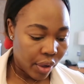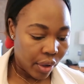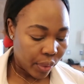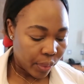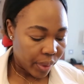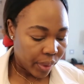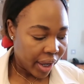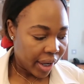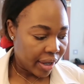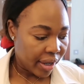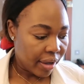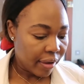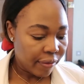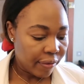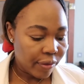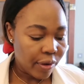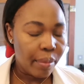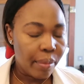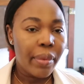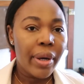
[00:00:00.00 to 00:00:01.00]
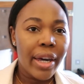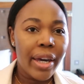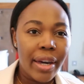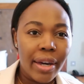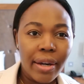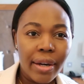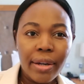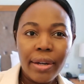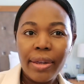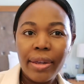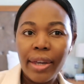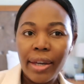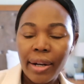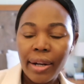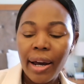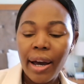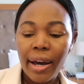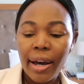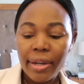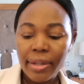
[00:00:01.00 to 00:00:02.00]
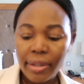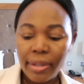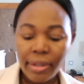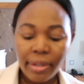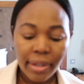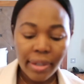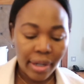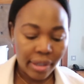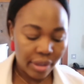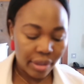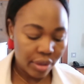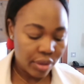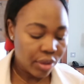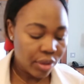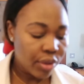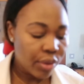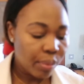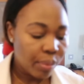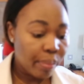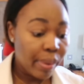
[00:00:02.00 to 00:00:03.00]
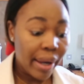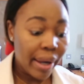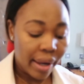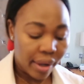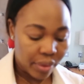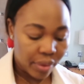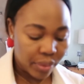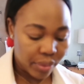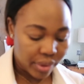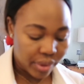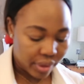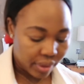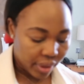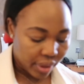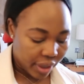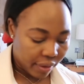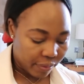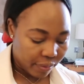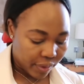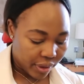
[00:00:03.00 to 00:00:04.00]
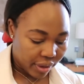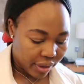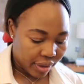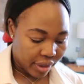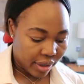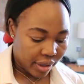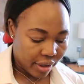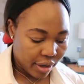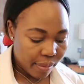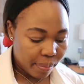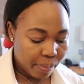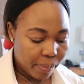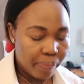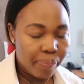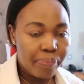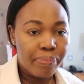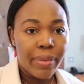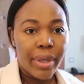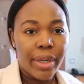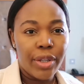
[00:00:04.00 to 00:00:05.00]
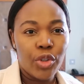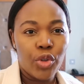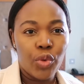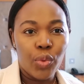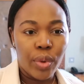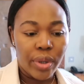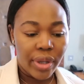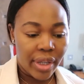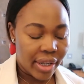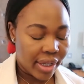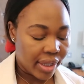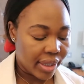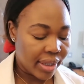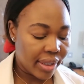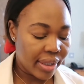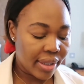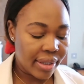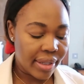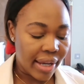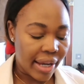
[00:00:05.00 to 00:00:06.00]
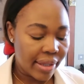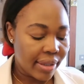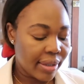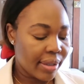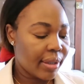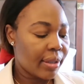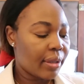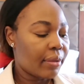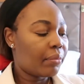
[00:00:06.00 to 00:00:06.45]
Okay, from here then I start to powder everything up, make sure that it sets.